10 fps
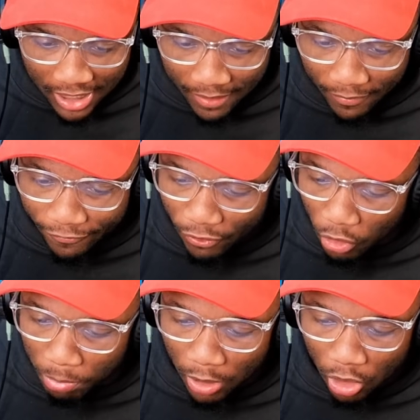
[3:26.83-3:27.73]
have a
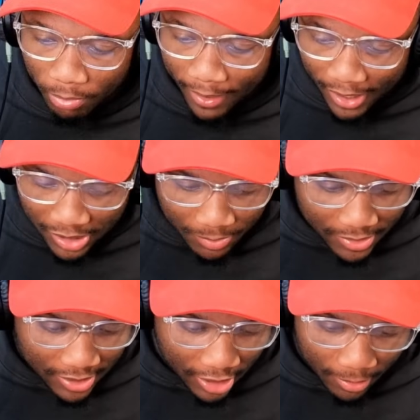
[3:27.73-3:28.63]
full blown
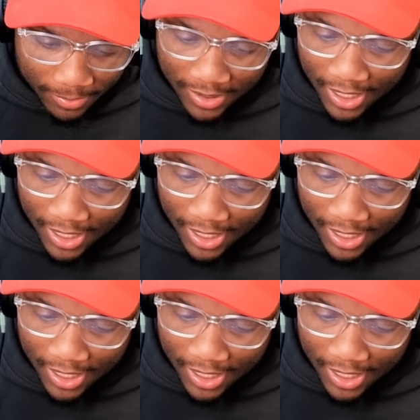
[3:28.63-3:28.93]
management teams,